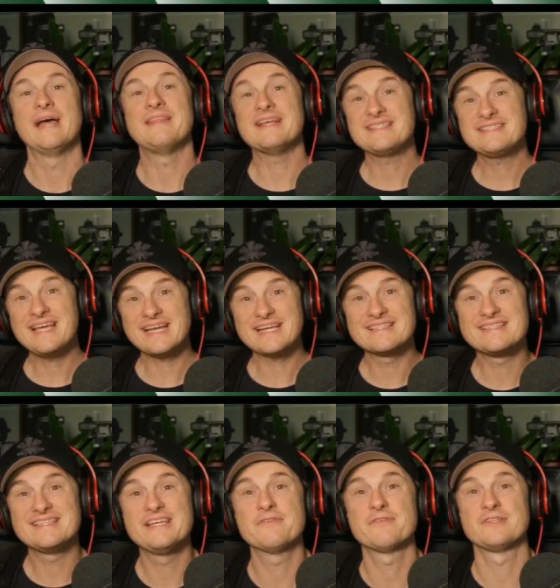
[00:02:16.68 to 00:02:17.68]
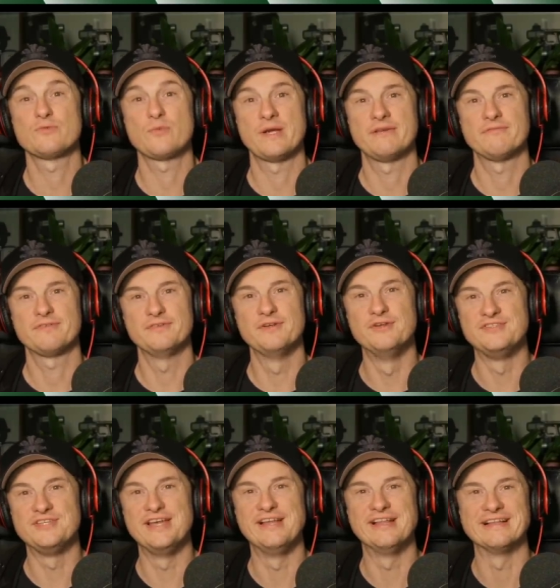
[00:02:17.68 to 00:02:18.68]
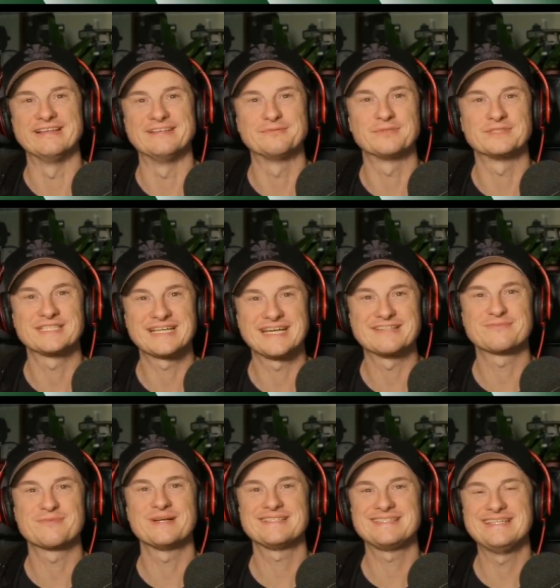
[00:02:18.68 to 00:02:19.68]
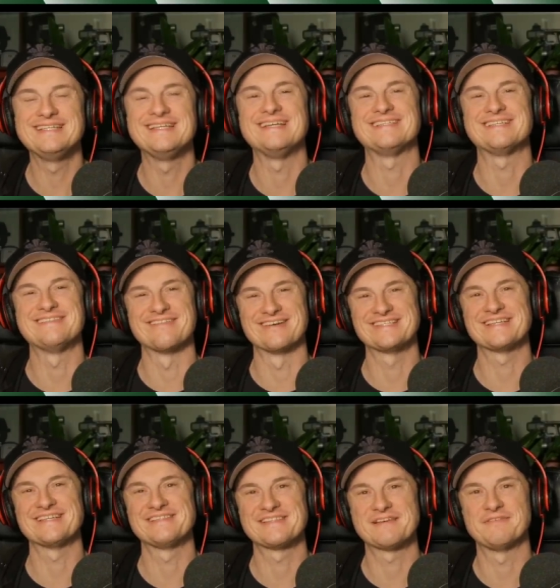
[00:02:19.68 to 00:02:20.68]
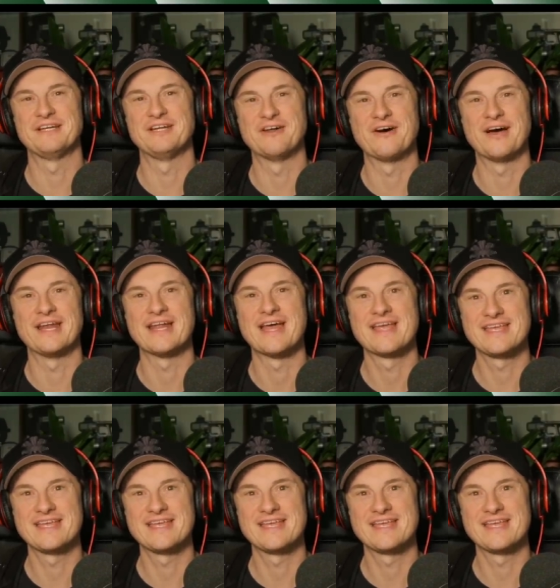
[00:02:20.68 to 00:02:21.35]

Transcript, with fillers: And their second series win for New Zealand was against West Indies in nineteen seventy-nine.